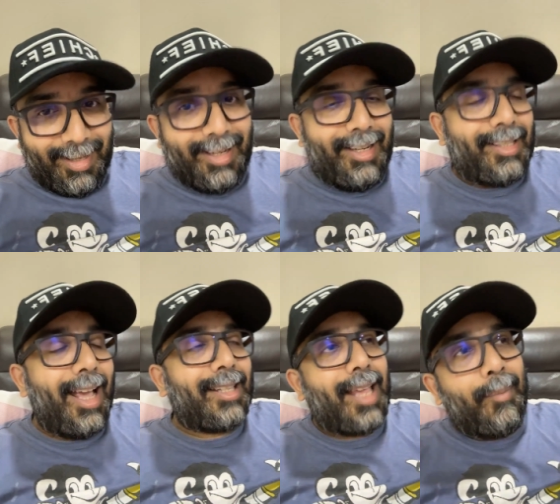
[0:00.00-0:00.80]
it
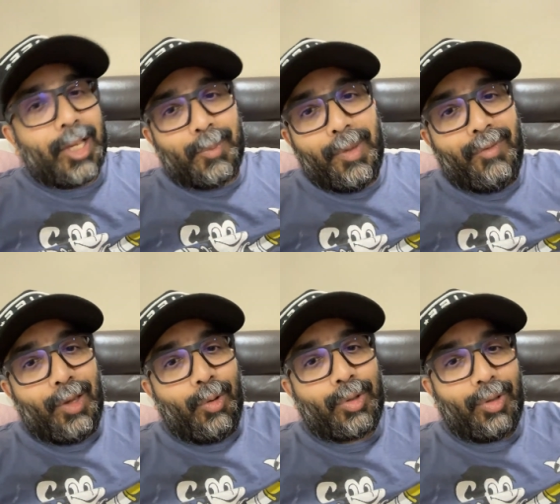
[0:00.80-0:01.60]
decides how much
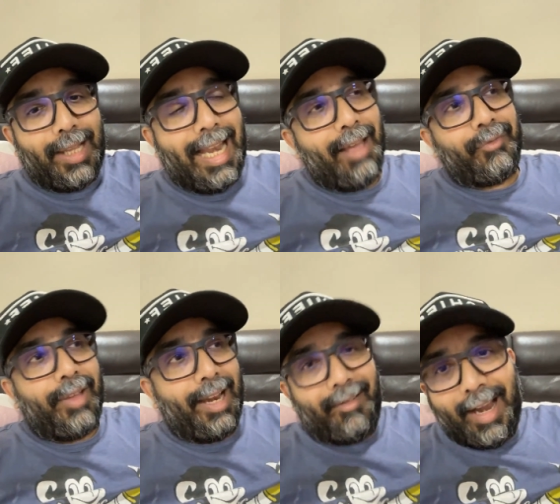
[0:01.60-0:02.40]
BV goes on the
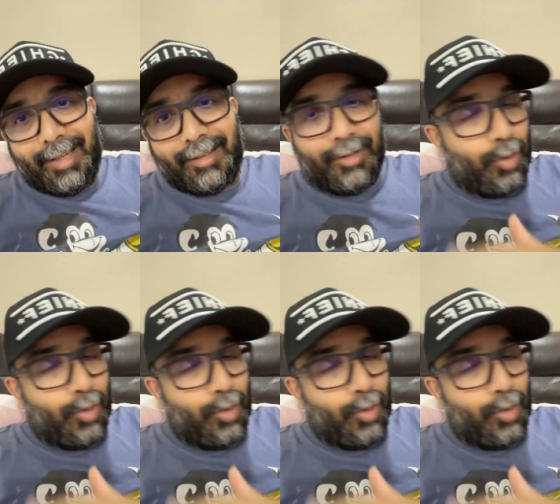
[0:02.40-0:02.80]
left and right.